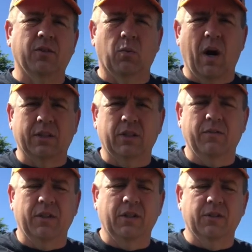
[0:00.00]
to watch the
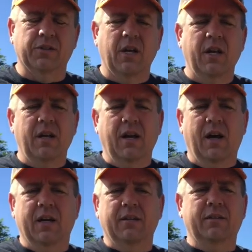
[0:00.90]
videos.
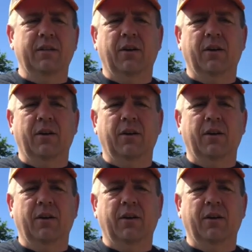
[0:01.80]
I